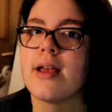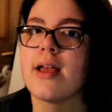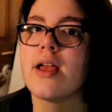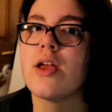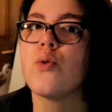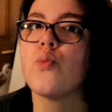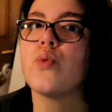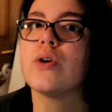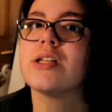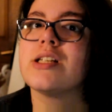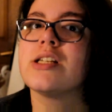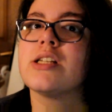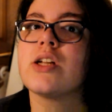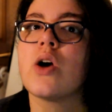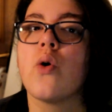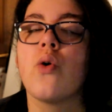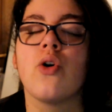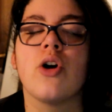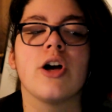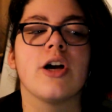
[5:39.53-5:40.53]
It was
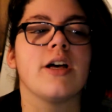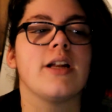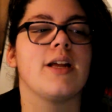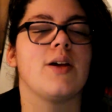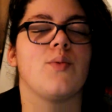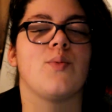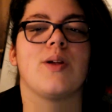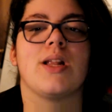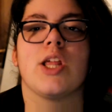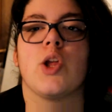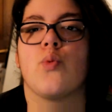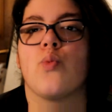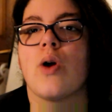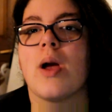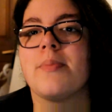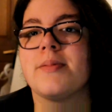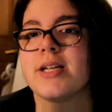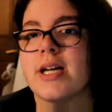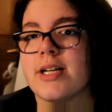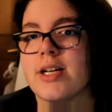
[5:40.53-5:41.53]
so good. It really
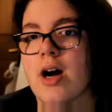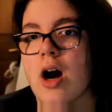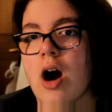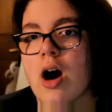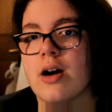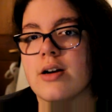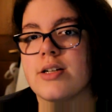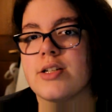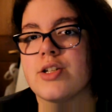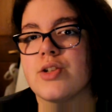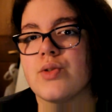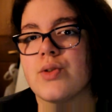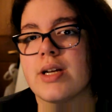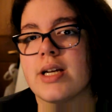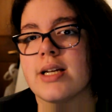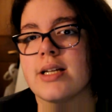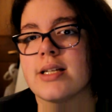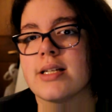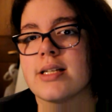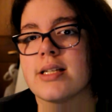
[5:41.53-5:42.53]
ripped at your
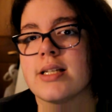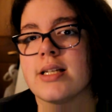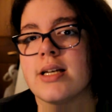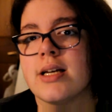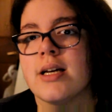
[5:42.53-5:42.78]
heartstrings.